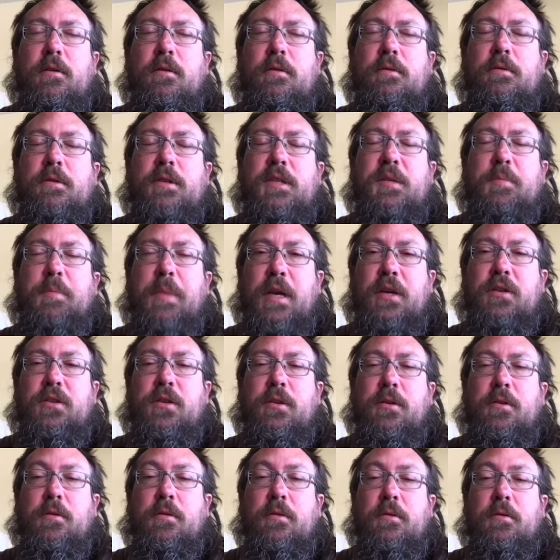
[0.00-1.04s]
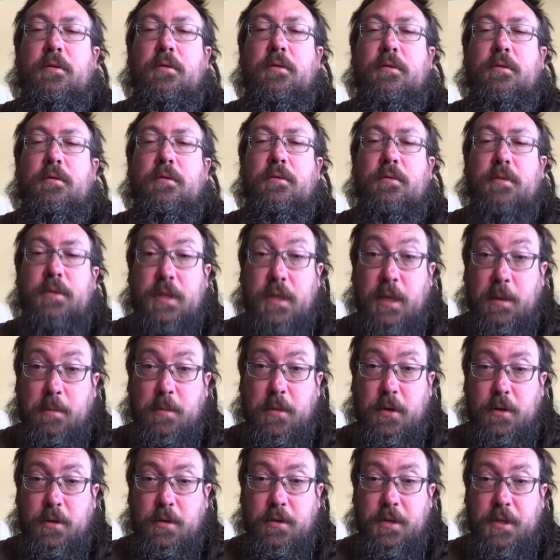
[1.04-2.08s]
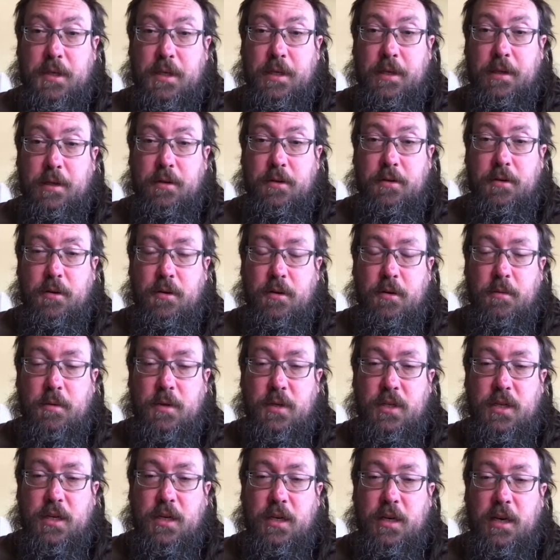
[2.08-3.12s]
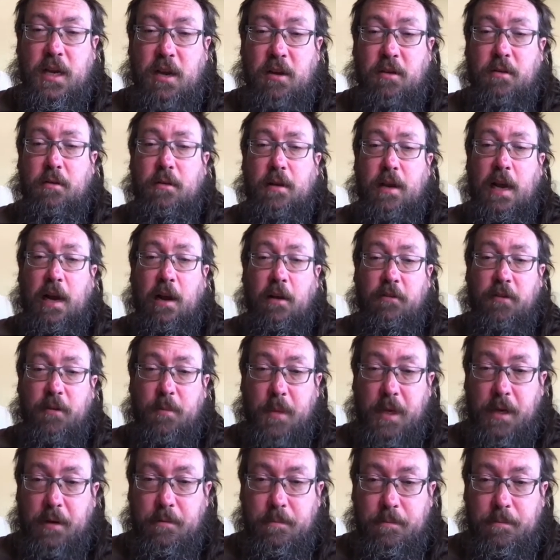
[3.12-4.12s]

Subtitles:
special symbols in the Turing machine alphabet.